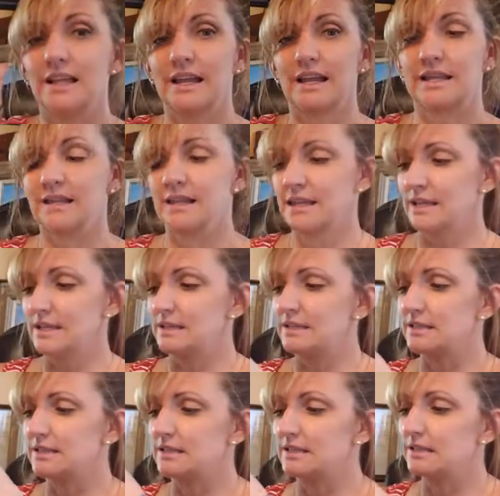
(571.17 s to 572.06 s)
like
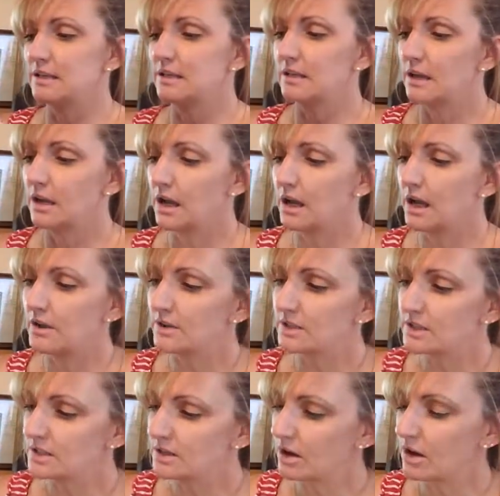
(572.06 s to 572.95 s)
this I
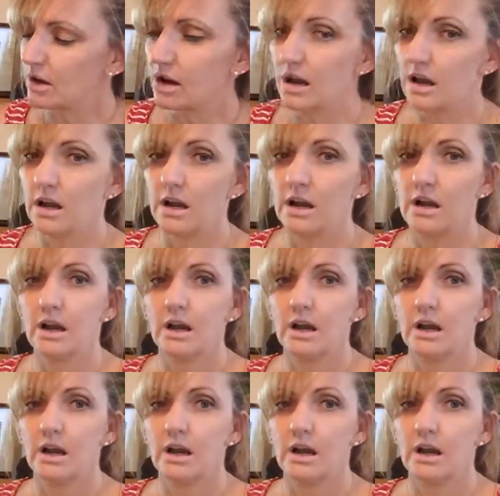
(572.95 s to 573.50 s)
saw